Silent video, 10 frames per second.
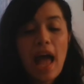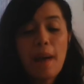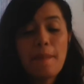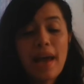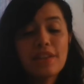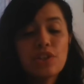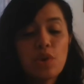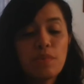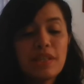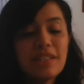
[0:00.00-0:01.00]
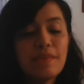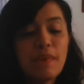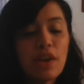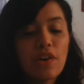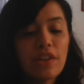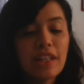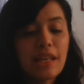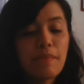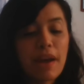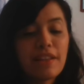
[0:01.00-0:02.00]
A man so besmeared that
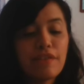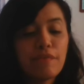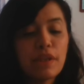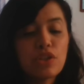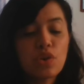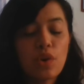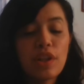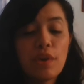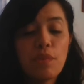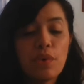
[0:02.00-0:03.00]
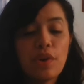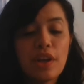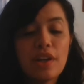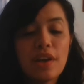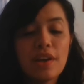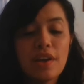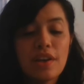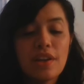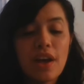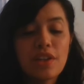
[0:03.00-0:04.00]
he might have been a
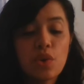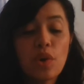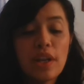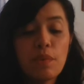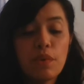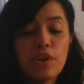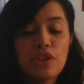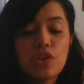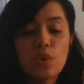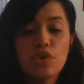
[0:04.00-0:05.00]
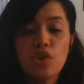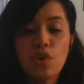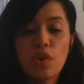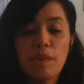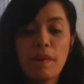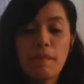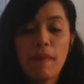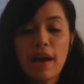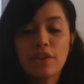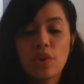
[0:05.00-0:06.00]
sorely wounded soldier creeping
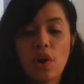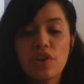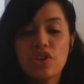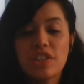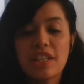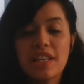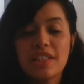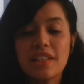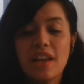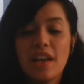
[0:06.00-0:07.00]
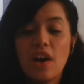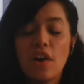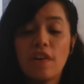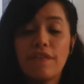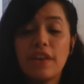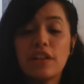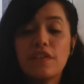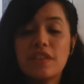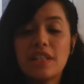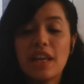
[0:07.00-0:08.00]
back to consciousness on a field
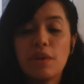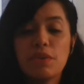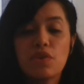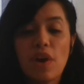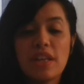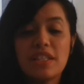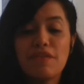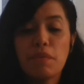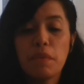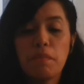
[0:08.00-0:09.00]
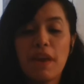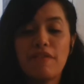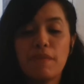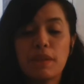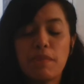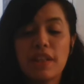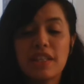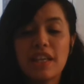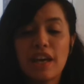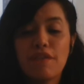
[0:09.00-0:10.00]
of slain was rising from the pavement by the
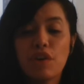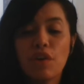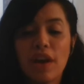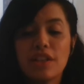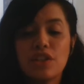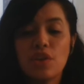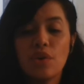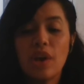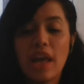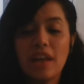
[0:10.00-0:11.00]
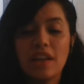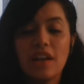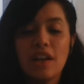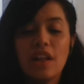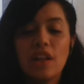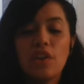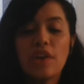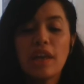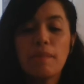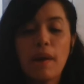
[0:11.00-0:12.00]
side of the grindstone and,
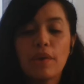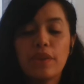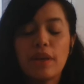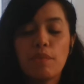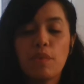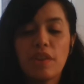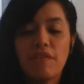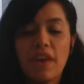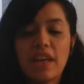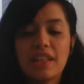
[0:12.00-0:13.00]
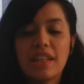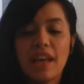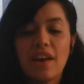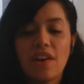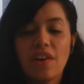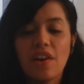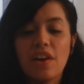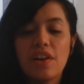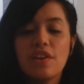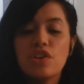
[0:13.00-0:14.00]
looking about him with a vacant air.
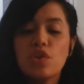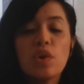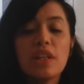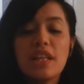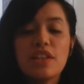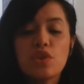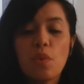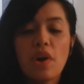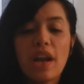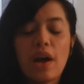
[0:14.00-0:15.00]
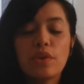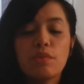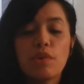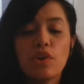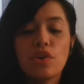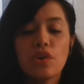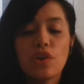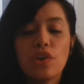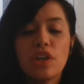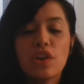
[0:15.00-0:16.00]
Shortly this worn-out
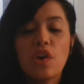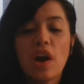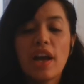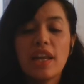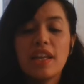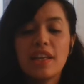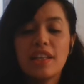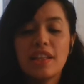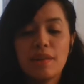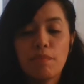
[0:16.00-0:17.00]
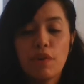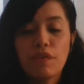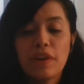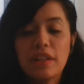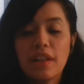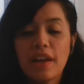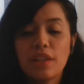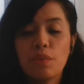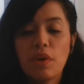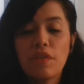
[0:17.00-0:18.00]
murderer descried in the imperfect
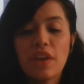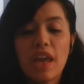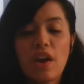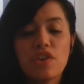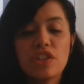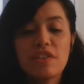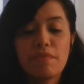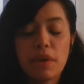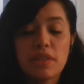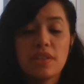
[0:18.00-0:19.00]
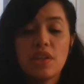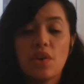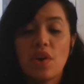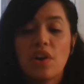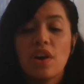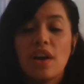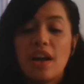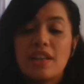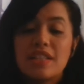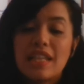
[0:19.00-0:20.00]
light one of the carriages of Monseigneur,
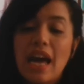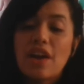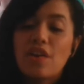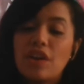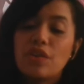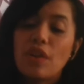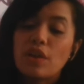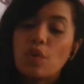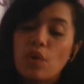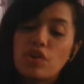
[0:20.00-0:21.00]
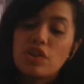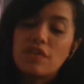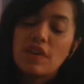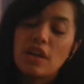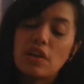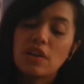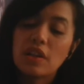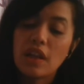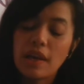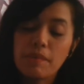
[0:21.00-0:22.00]
and staggering to that gorgeous vehicle
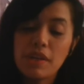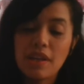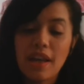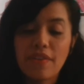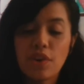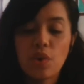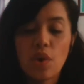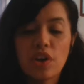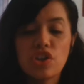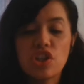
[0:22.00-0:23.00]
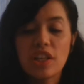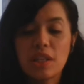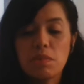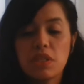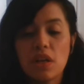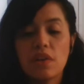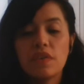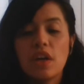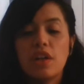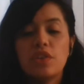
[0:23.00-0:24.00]
climbed in at the door and shut himself
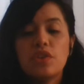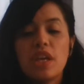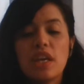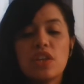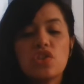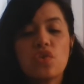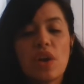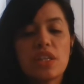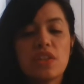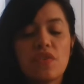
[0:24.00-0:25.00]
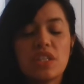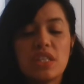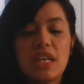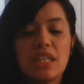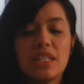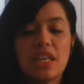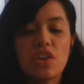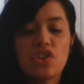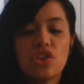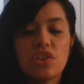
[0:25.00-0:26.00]
to take his rest of its dainty
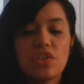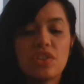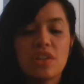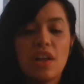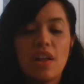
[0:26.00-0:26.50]
cushions.